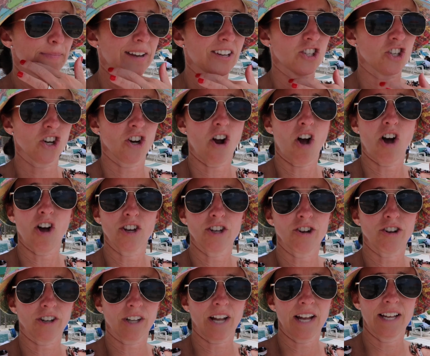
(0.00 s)
Make sure all
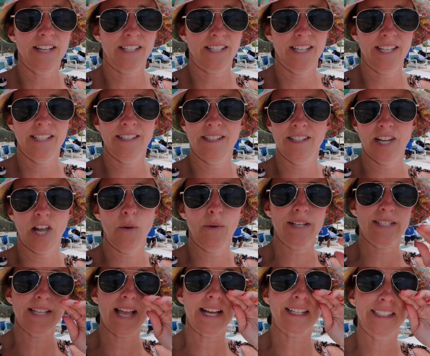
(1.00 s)
your kids know
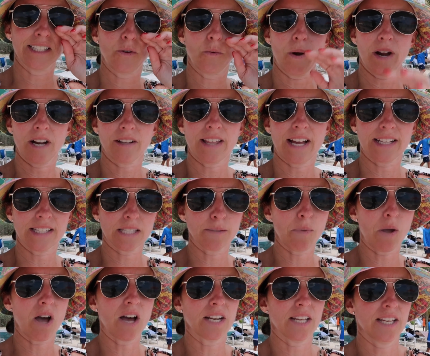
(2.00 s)
exactly where that
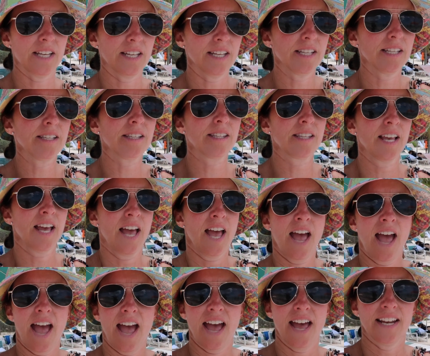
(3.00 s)
spot is.
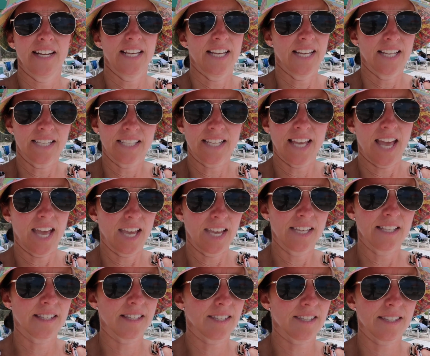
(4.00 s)
And in
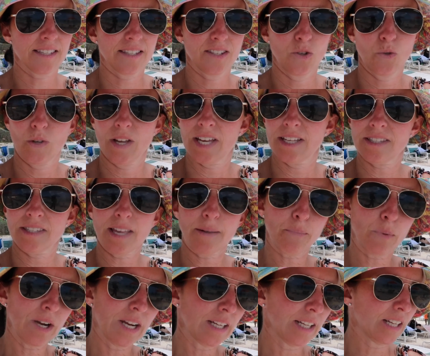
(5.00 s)
case you get
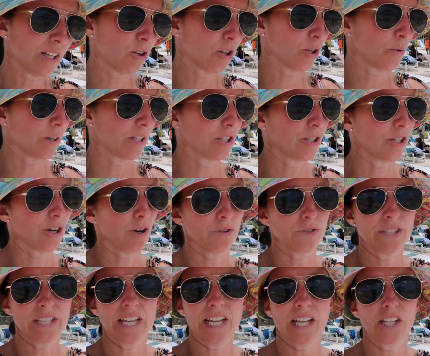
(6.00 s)
separated or you want to do your
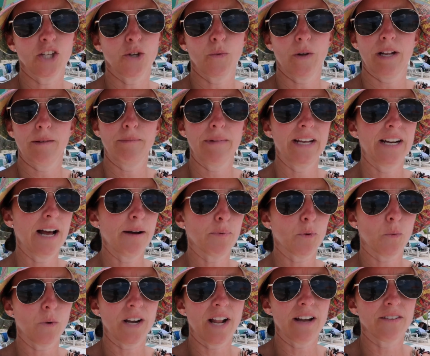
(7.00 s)
own thing and you want to meet up
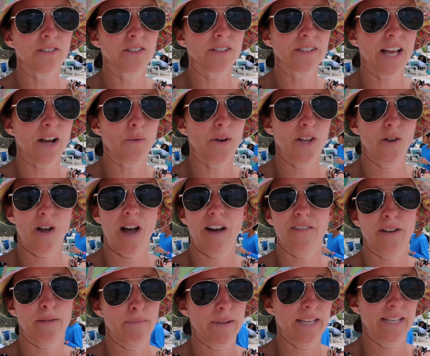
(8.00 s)
or whatever, that way you
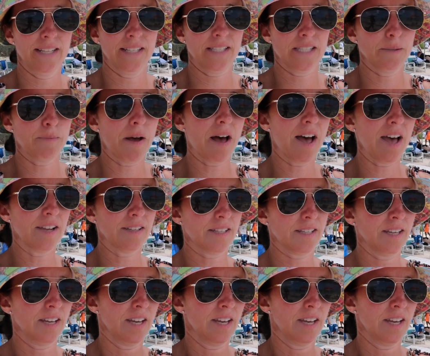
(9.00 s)
have a meeting spot.